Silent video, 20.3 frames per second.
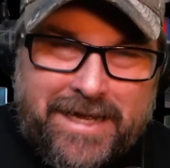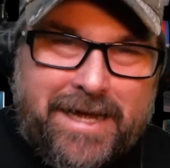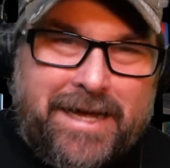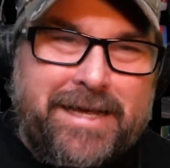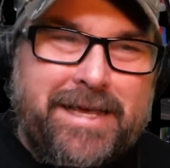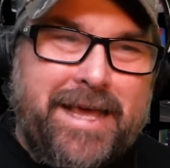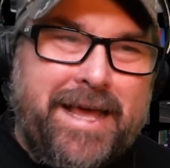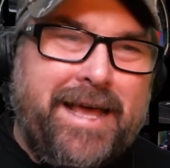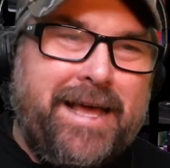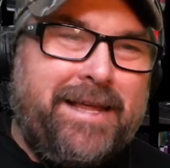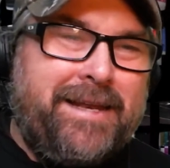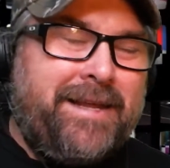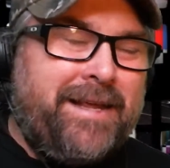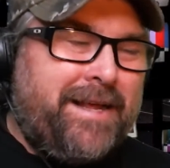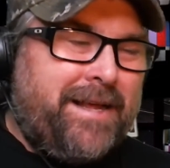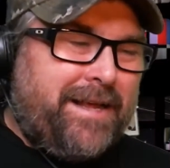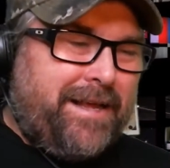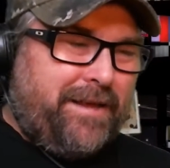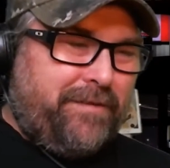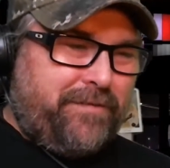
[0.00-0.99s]
Again,
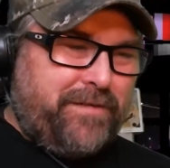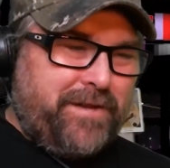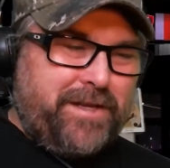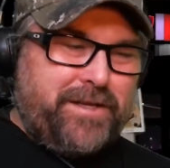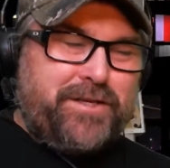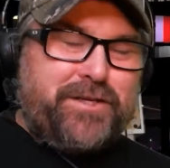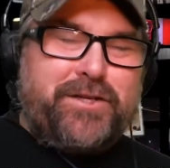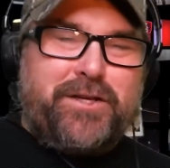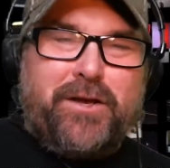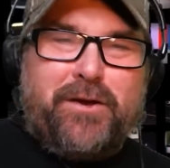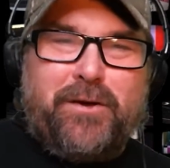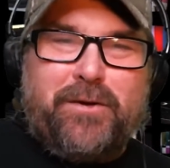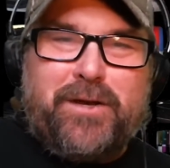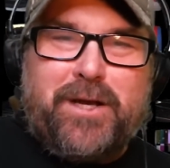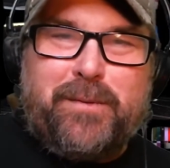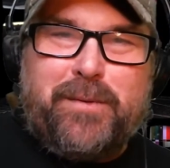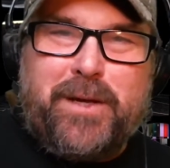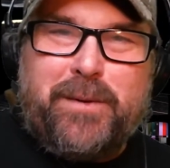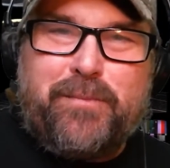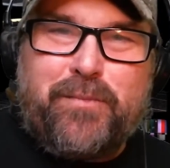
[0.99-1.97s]
if it is
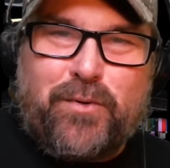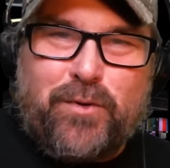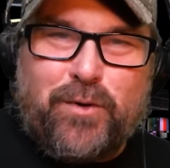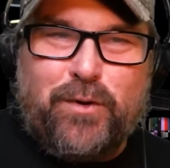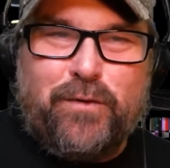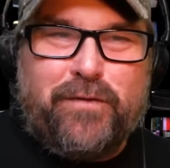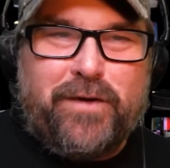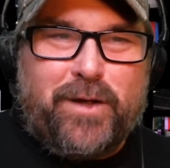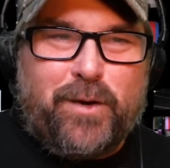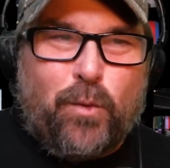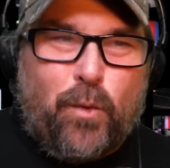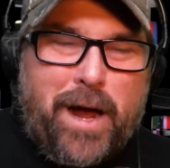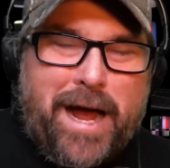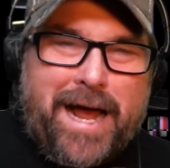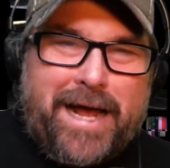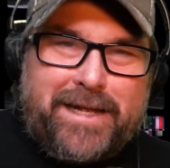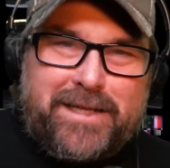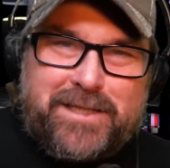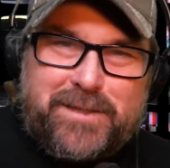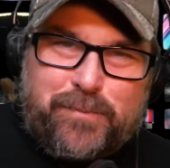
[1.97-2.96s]
shown to be proven
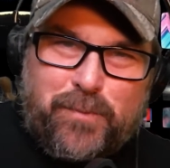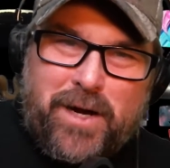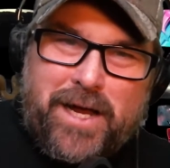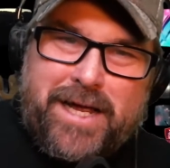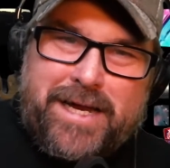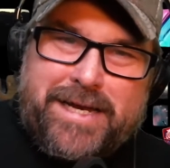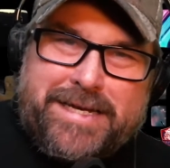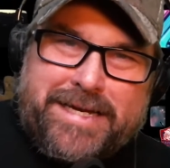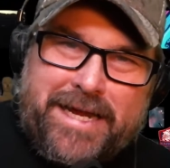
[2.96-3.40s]
widespread